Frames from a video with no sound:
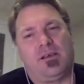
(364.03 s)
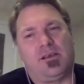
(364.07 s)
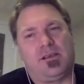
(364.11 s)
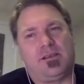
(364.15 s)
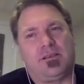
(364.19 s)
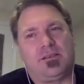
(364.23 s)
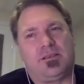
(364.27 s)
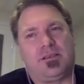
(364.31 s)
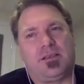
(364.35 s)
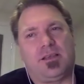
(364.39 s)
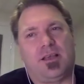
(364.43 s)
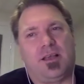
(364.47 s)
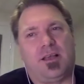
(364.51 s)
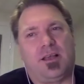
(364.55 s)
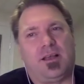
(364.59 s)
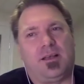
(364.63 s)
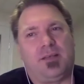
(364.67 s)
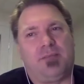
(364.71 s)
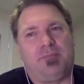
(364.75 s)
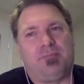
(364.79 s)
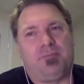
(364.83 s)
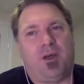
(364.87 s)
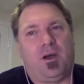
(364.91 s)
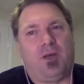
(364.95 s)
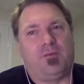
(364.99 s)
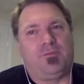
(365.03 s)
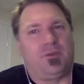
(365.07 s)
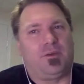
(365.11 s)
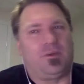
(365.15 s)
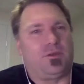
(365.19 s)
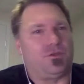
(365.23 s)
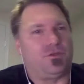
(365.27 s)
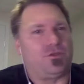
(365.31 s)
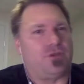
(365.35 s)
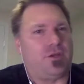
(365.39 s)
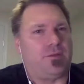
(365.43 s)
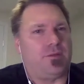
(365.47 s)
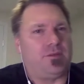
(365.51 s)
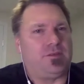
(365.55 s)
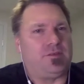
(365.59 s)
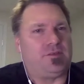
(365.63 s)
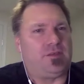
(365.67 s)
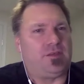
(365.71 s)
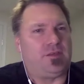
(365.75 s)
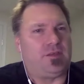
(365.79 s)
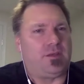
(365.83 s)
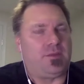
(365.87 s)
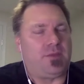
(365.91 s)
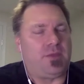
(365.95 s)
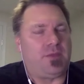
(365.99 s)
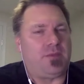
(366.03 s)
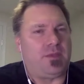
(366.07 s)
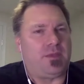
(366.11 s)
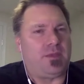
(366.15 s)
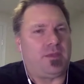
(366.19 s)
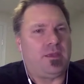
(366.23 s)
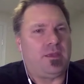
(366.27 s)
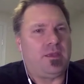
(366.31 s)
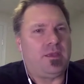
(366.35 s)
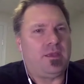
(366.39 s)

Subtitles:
got offered a job at CDBaby.